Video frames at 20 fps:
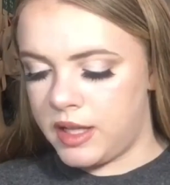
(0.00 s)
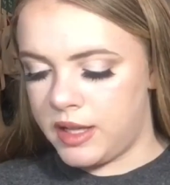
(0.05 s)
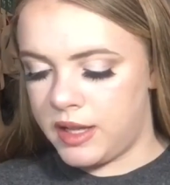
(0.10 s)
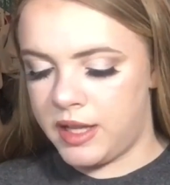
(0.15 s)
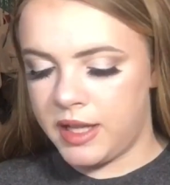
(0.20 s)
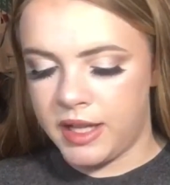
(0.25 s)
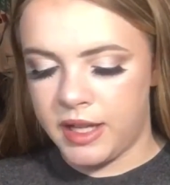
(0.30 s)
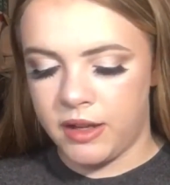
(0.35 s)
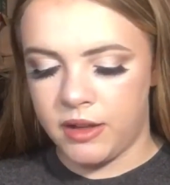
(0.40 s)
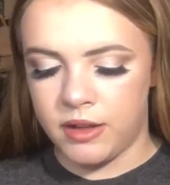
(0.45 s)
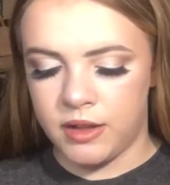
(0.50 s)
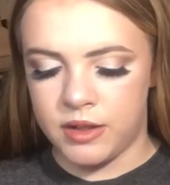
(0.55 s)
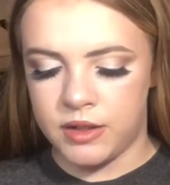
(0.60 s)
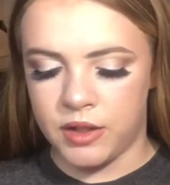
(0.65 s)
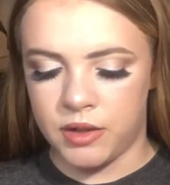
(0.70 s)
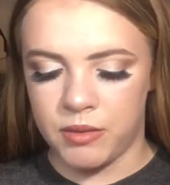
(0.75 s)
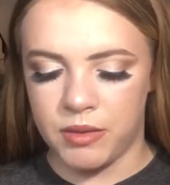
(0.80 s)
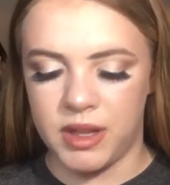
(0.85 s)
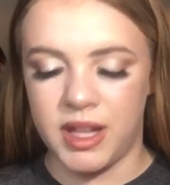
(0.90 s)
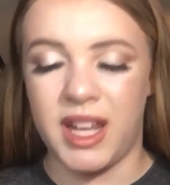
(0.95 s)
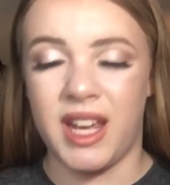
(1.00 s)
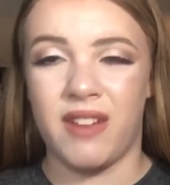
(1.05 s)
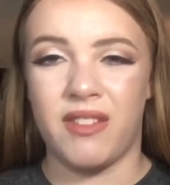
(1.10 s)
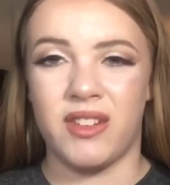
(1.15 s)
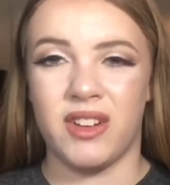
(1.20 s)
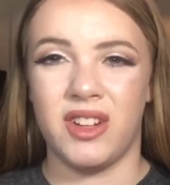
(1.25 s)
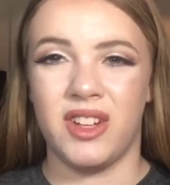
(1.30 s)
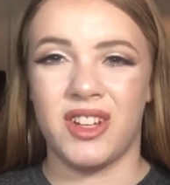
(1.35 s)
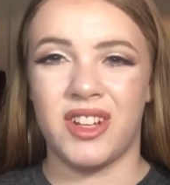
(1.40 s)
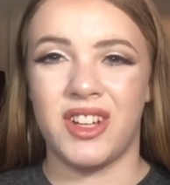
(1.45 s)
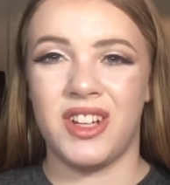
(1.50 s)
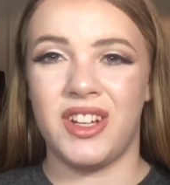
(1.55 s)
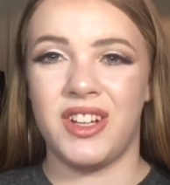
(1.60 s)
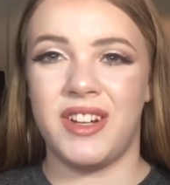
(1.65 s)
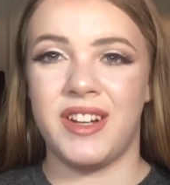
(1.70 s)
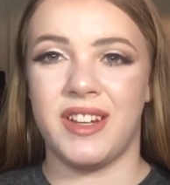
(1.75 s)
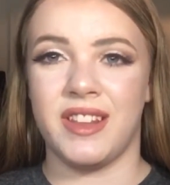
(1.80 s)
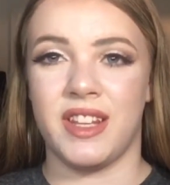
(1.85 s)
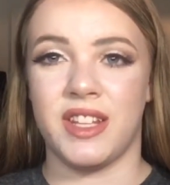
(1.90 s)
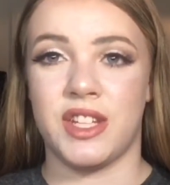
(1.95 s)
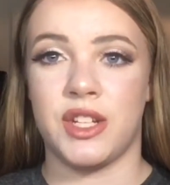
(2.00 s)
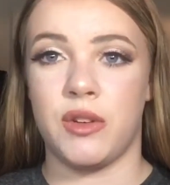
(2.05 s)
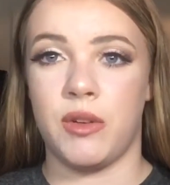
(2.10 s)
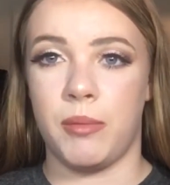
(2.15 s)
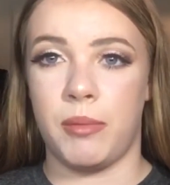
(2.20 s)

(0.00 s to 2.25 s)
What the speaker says: They don't really ever look good unless you